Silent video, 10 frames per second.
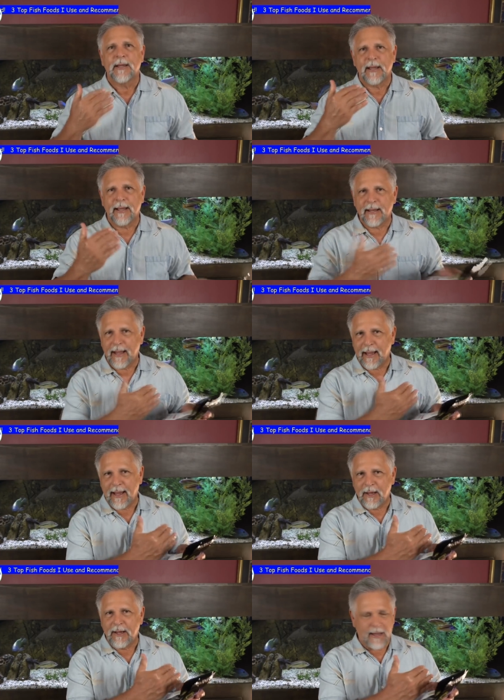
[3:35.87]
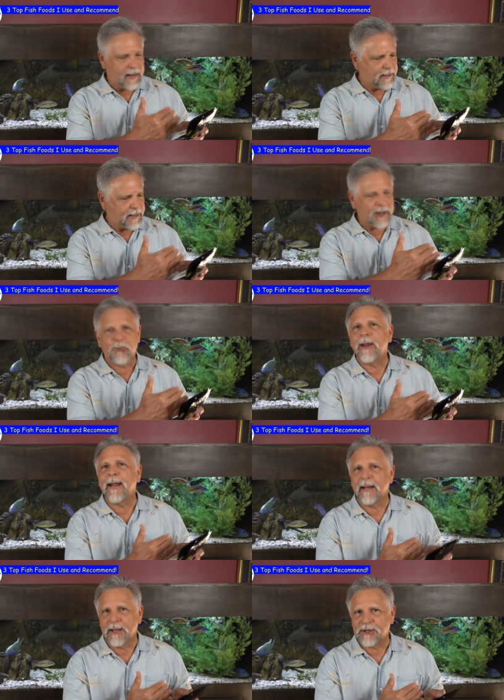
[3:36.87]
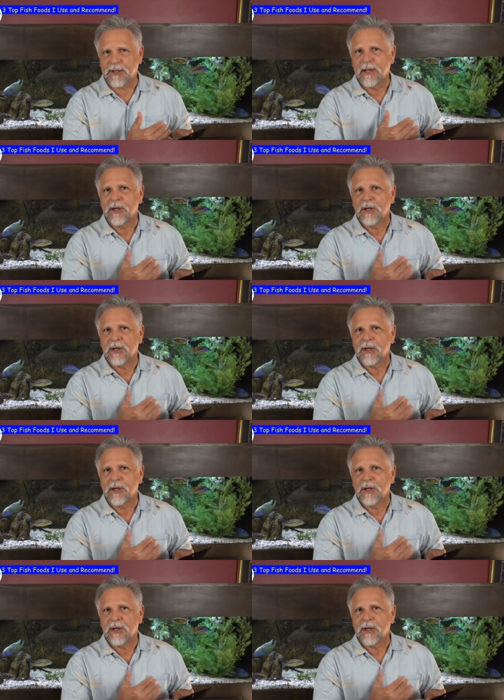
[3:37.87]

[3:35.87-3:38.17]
in, in, in the ingredient list.